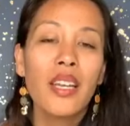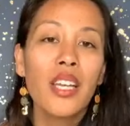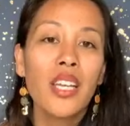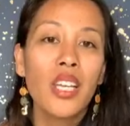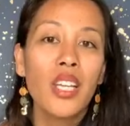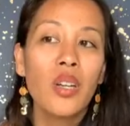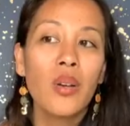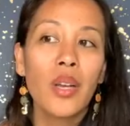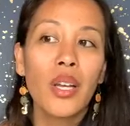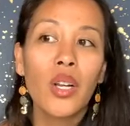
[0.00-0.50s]

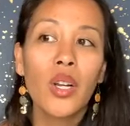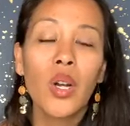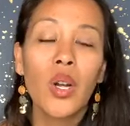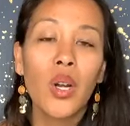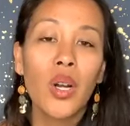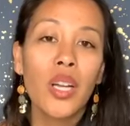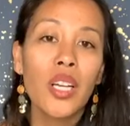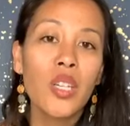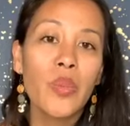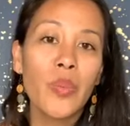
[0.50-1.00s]

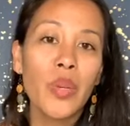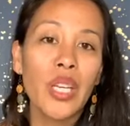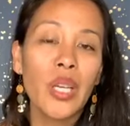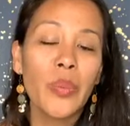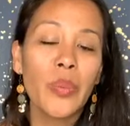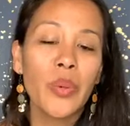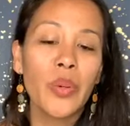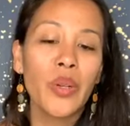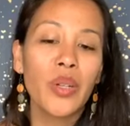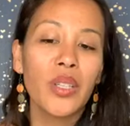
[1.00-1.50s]
Encourage
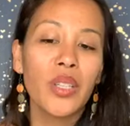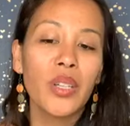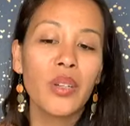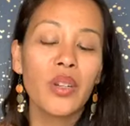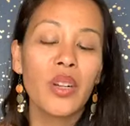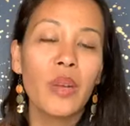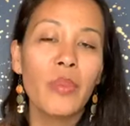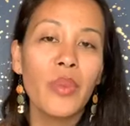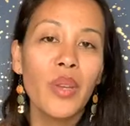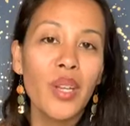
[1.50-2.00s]
people,
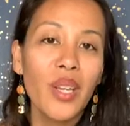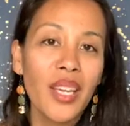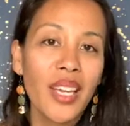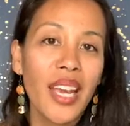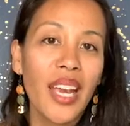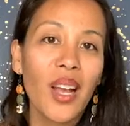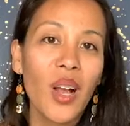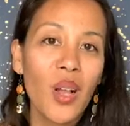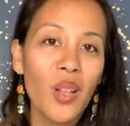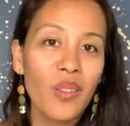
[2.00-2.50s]

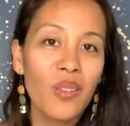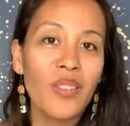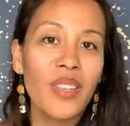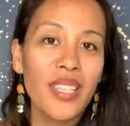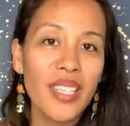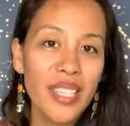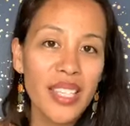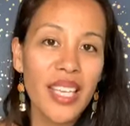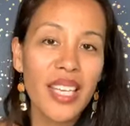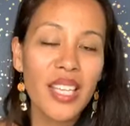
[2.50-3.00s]
communicate all of
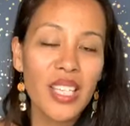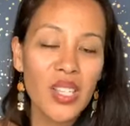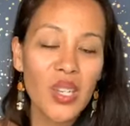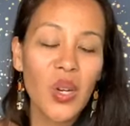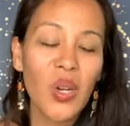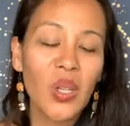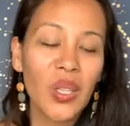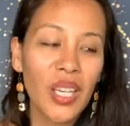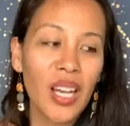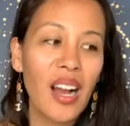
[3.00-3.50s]
these things
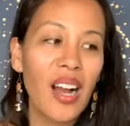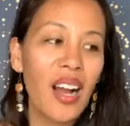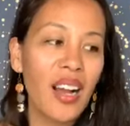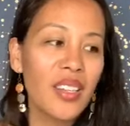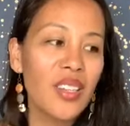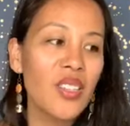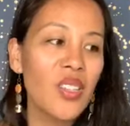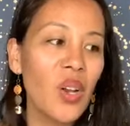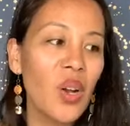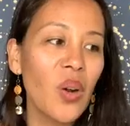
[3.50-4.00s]
early on.
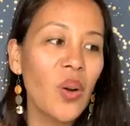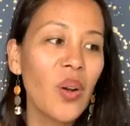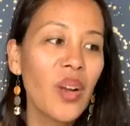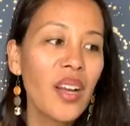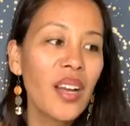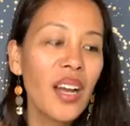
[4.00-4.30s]
So,